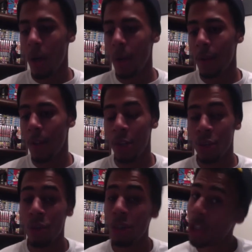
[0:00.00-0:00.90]
then
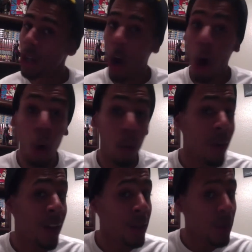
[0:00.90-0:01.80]
you should
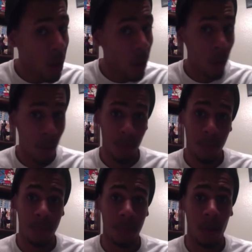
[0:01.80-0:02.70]
already know
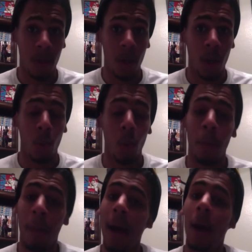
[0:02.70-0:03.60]
what
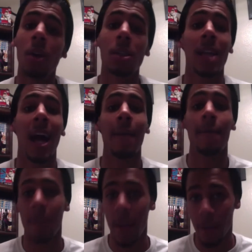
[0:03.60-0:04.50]
my all-time
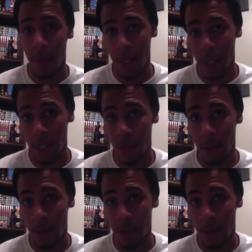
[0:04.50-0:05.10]
favorite is.